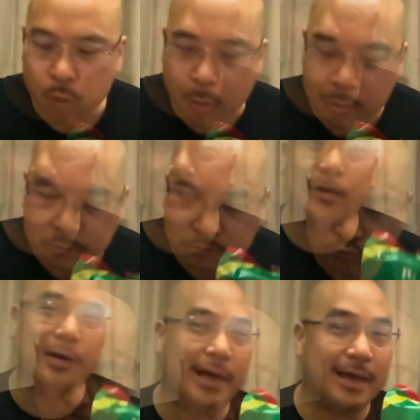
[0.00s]
This is
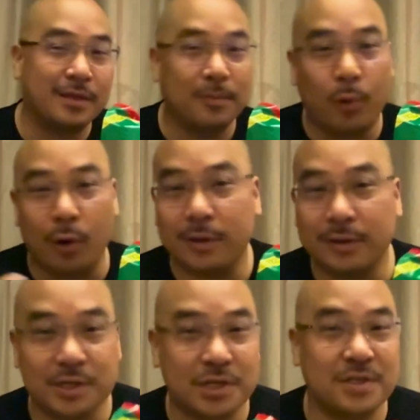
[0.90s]
going to end the
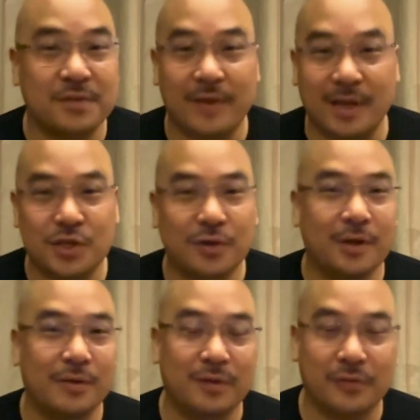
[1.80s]
Porkalicious adventure
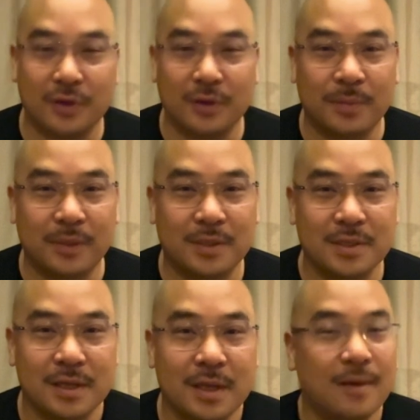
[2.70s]
here in the Philippines.
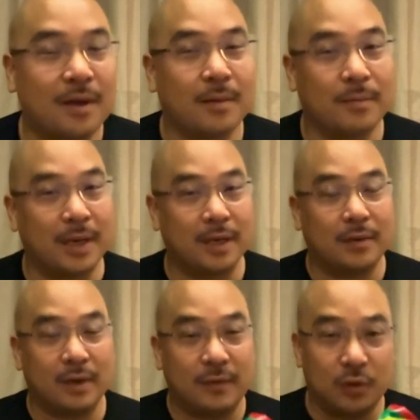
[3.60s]
But
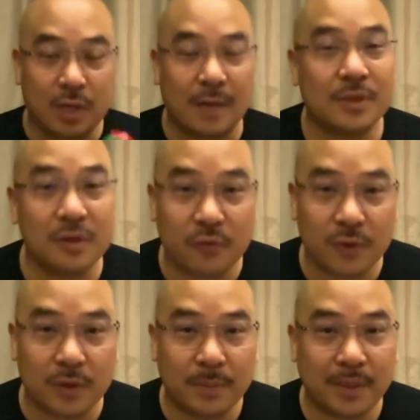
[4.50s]
if you come to the
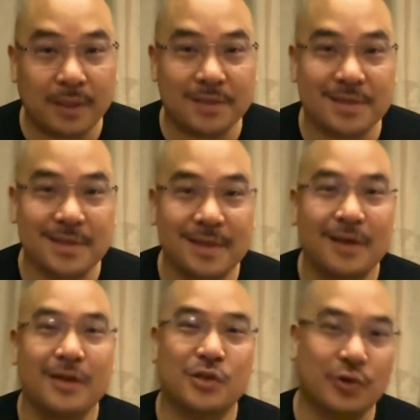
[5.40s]
Philippines,
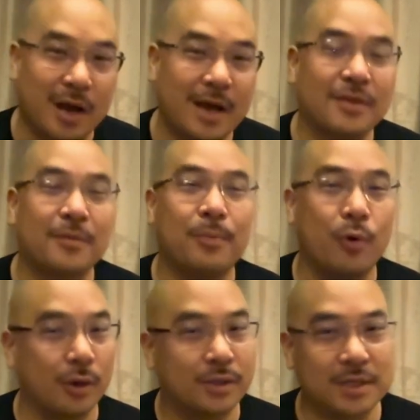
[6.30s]
try the
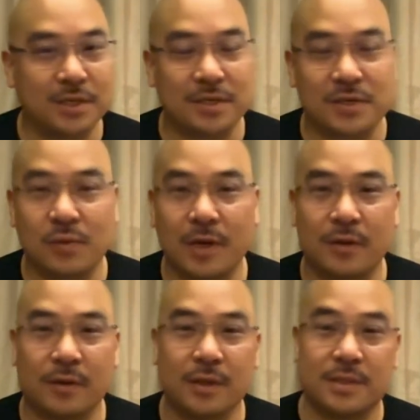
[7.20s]
pork dishes,
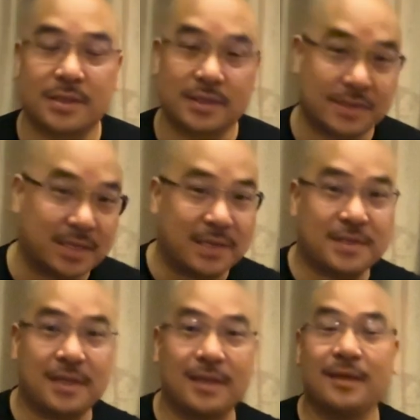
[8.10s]
whether it's the
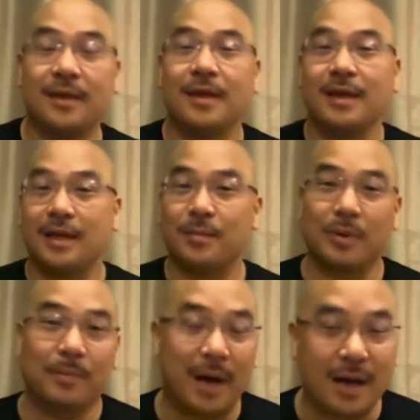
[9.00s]
sisig and
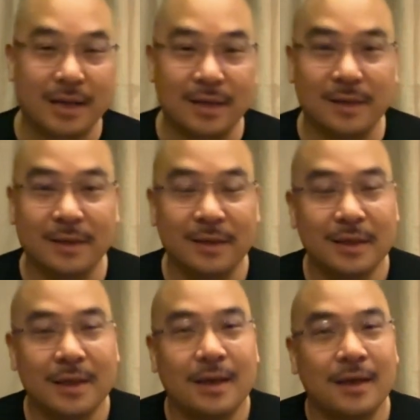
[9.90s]
papanga,
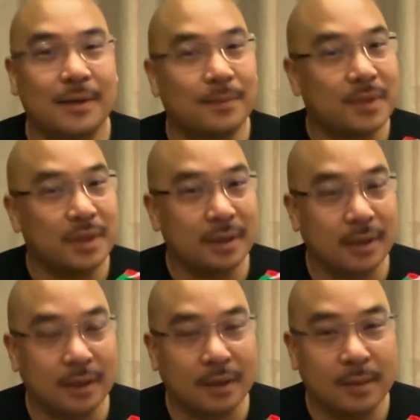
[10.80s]

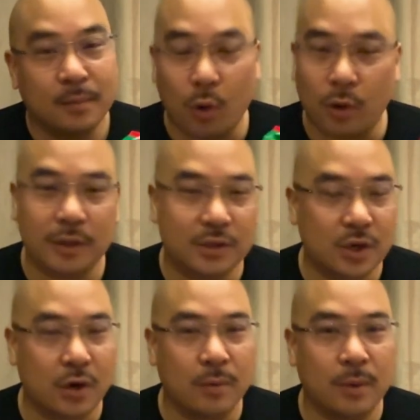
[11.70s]
the pork
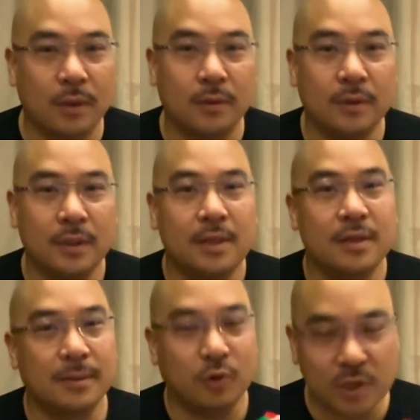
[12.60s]
adobo, the
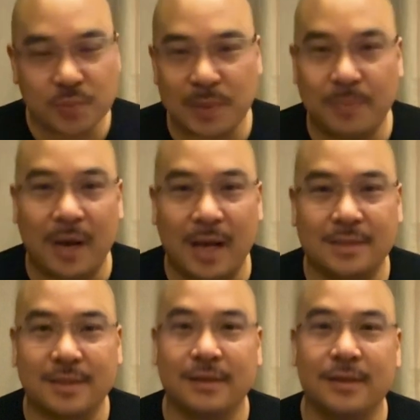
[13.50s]
crispy
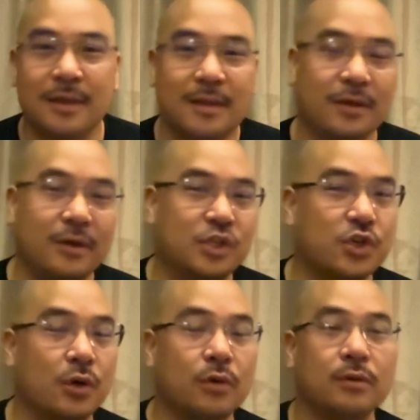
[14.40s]
pata, the
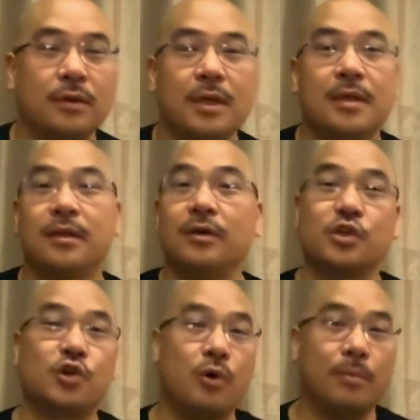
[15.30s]
lechon
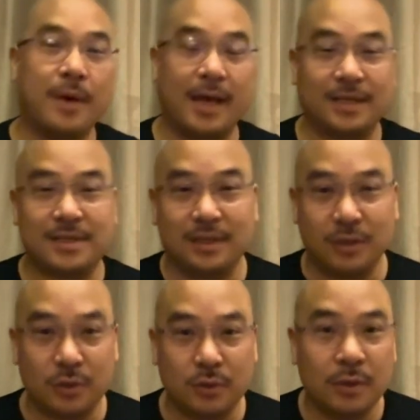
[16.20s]

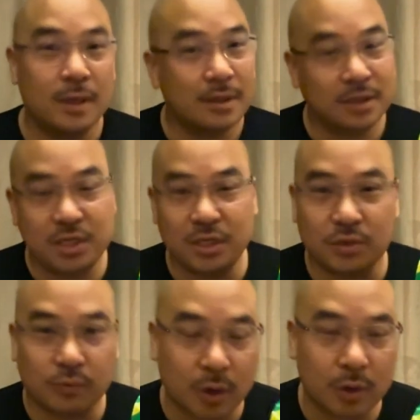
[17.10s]
paksiw, the
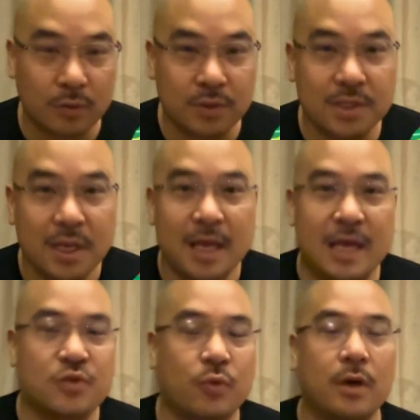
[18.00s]
chicharrons,
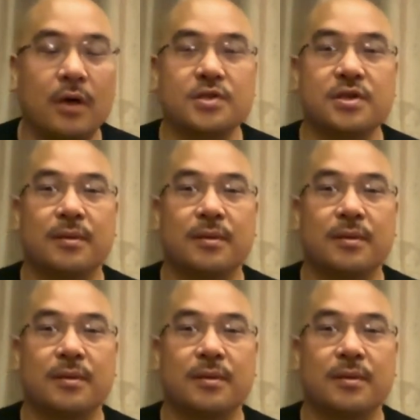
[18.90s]
as well as a